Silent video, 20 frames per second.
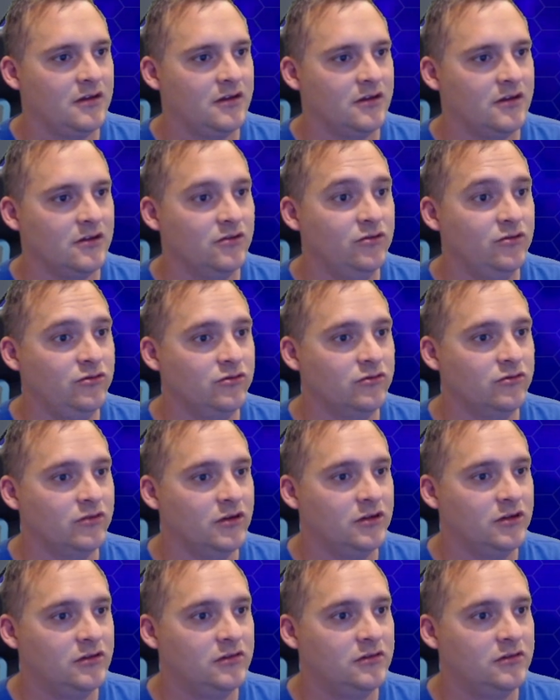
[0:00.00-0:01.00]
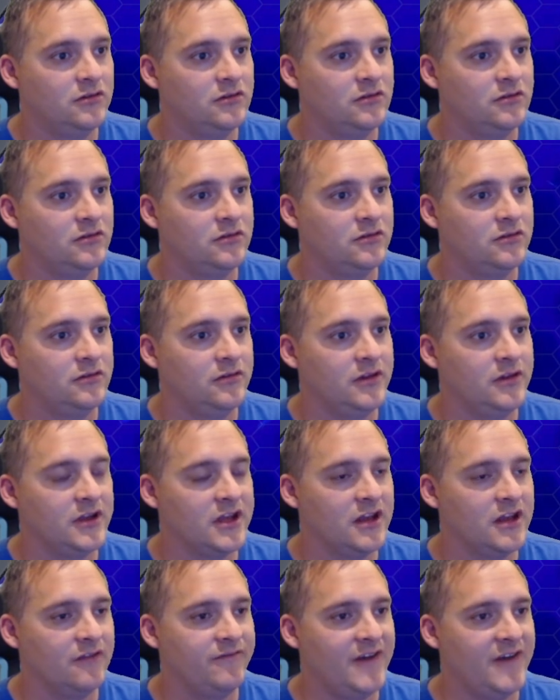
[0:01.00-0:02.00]
Ooh. You
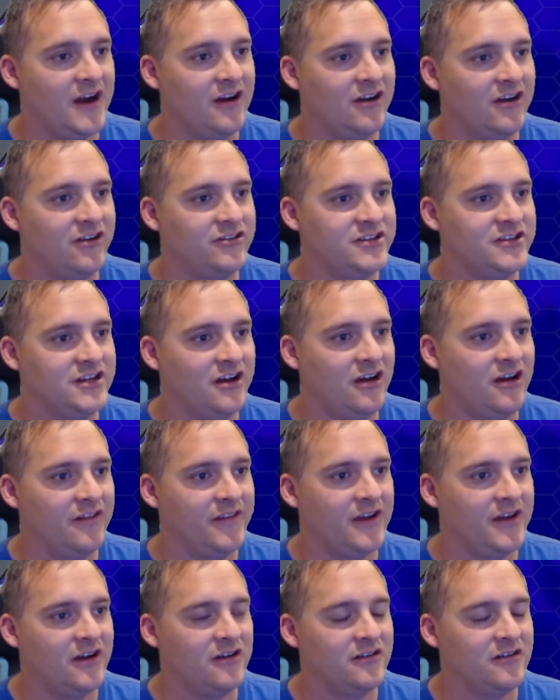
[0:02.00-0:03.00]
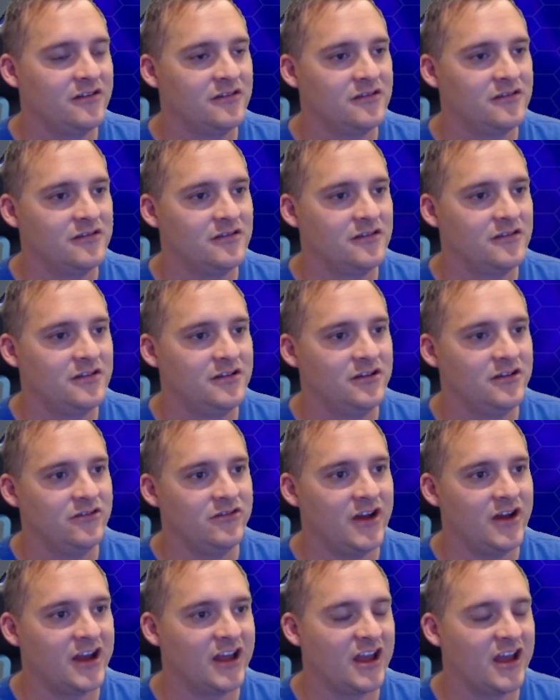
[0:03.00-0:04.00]
get a Fire Energy on there.
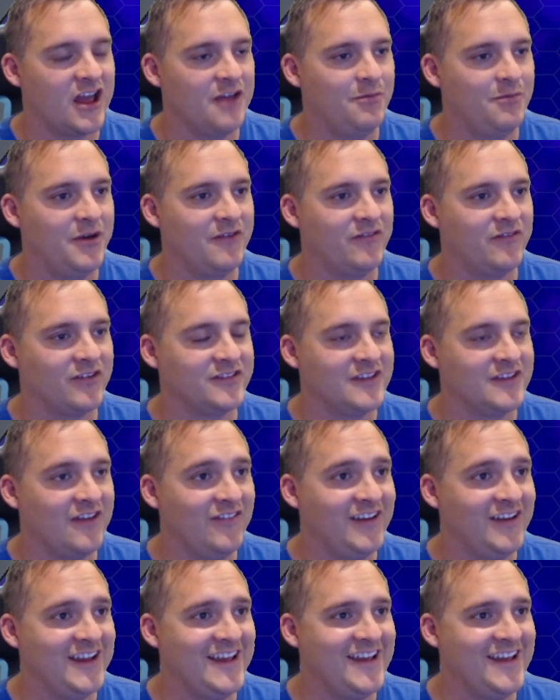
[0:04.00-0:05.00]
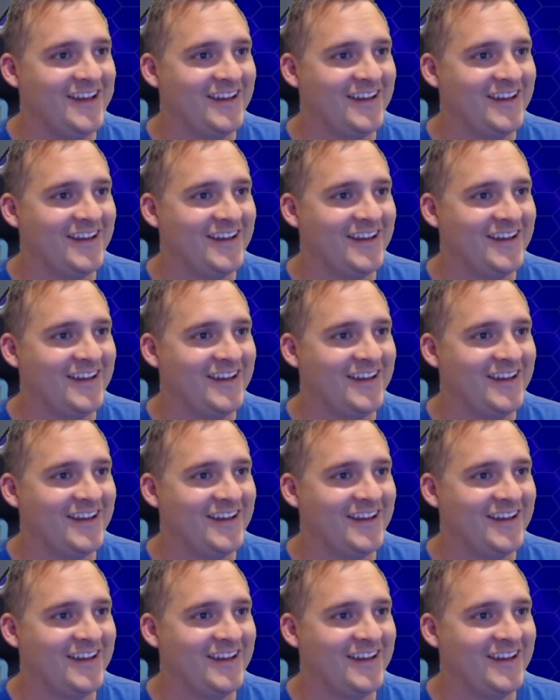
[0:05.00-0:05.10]
Dragon Headbutt for 70.